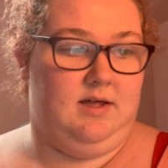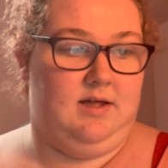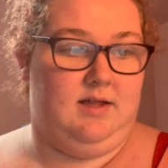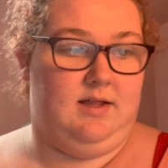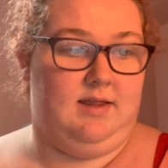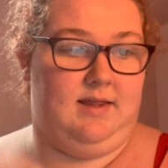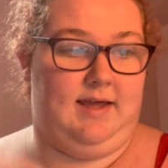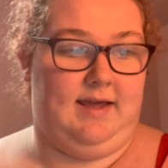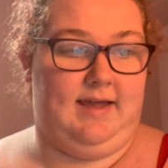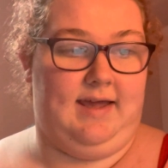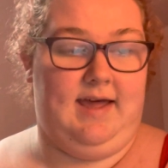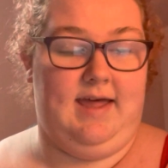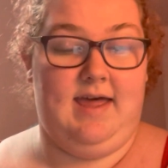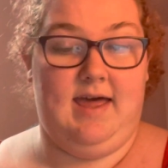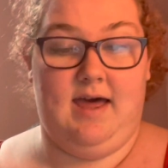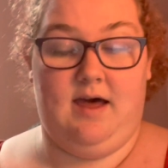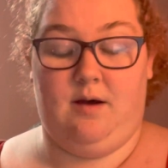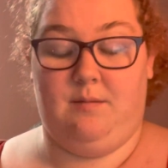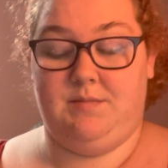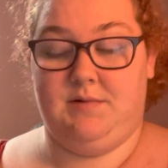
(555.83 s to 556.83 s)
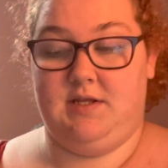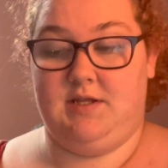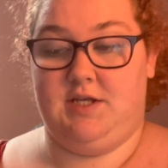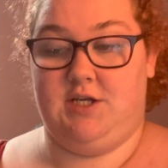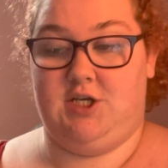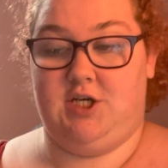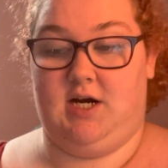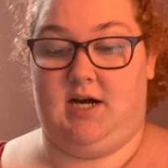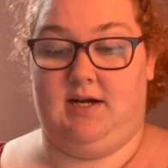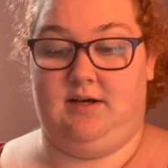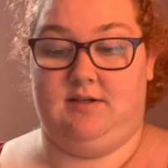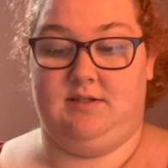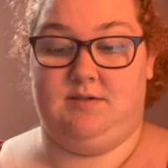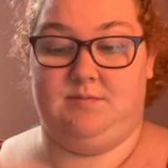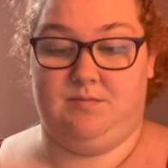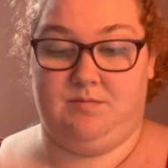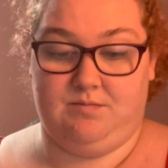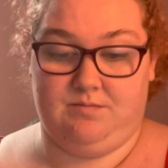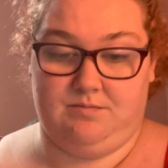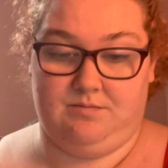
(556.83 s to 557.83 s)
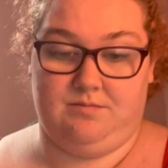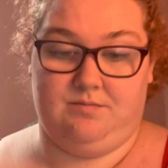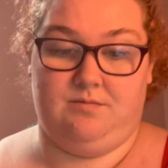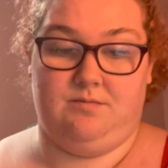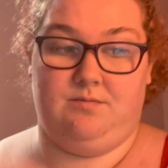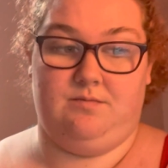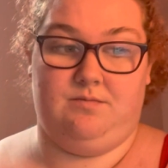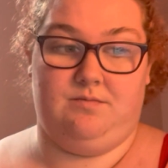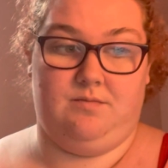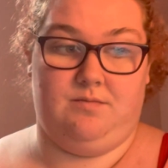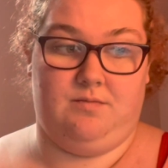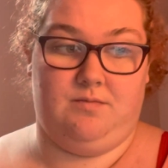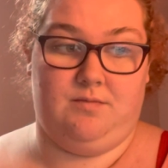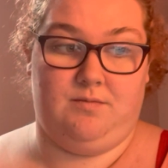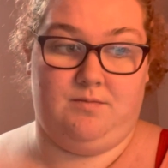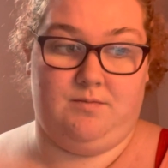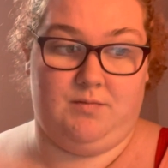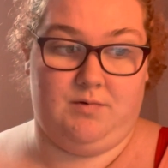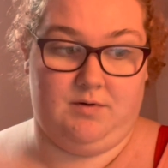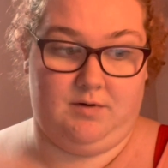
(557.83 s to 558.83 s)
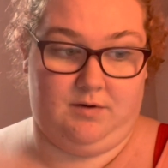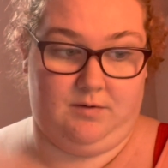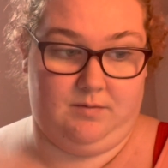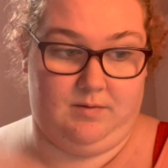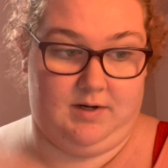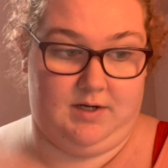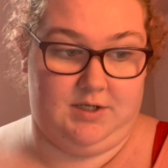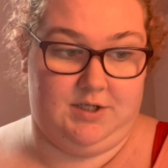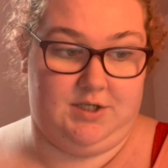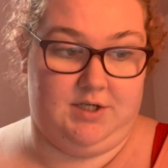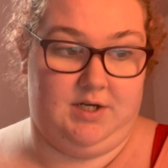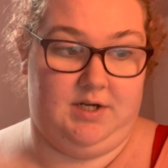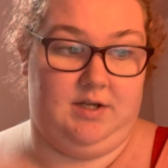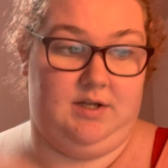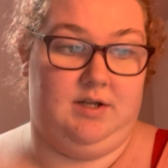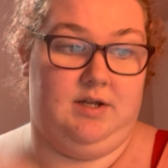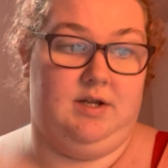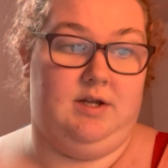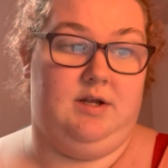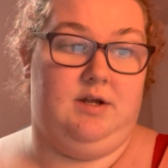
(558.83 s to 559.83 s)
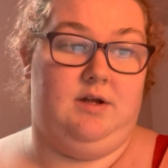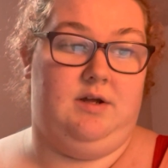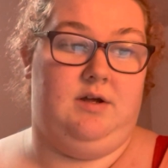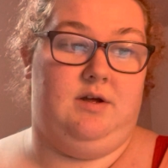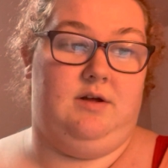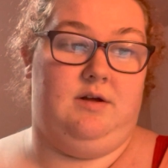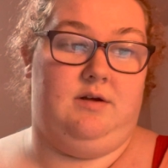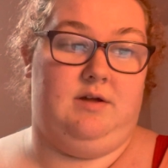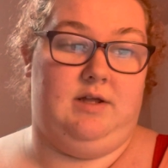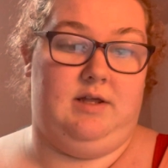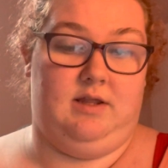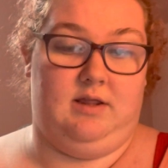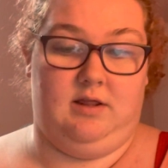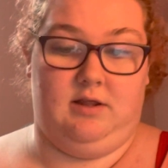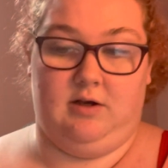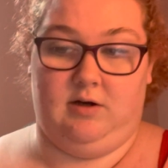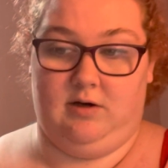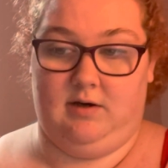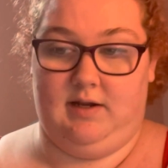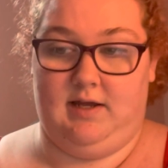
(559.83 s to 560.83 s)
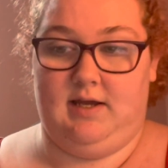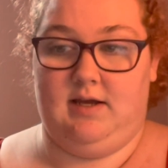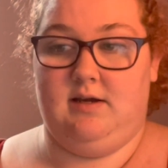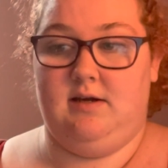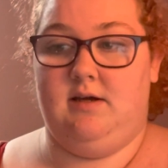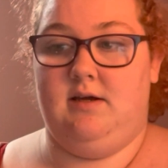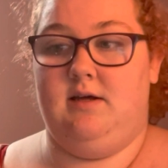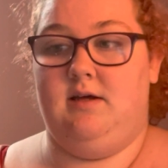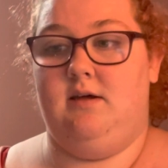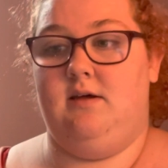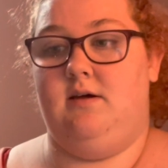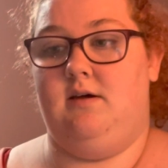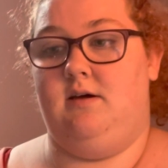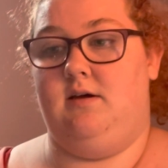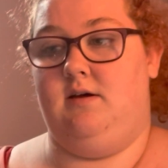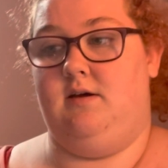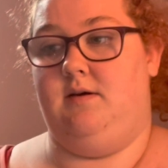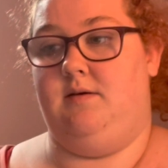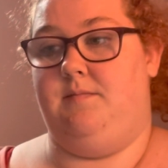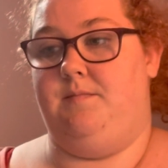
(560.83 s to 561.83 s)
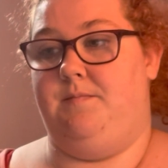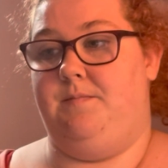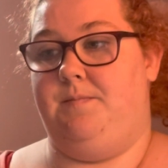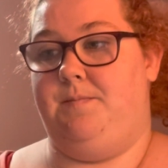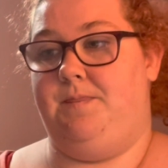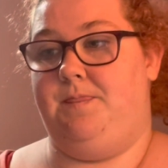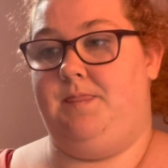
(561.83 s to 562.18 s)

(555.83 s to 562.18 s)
like helped the child's progression in learning, and